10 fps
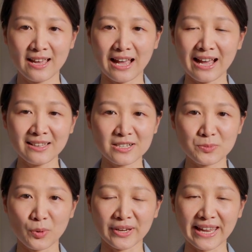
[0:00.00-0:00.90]
Others
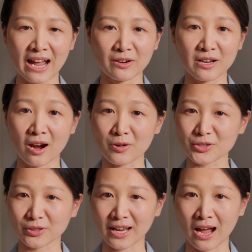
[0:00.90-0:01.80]
point out our
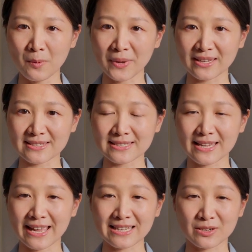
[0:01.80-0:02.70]
shortcomings
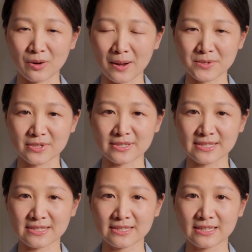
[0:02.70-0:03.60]
and
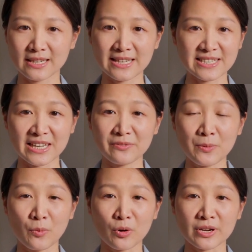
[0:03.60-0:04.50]
corruptions. Is
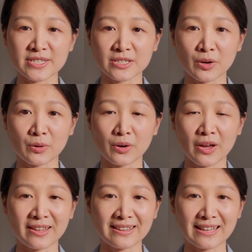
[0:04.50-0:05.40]
even more so
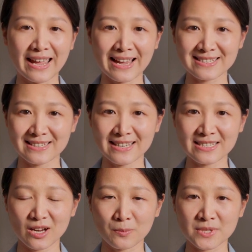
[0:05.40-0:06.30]
an
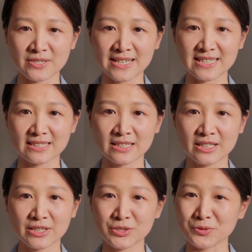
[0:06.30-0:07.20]
excellent opportunity
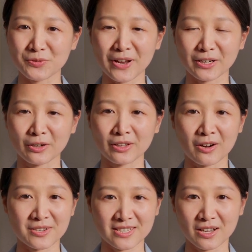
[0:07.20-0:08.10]
to reflect on
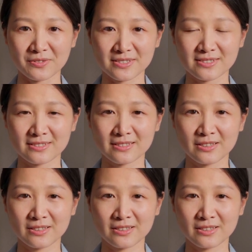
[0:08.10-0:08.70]
ourselves.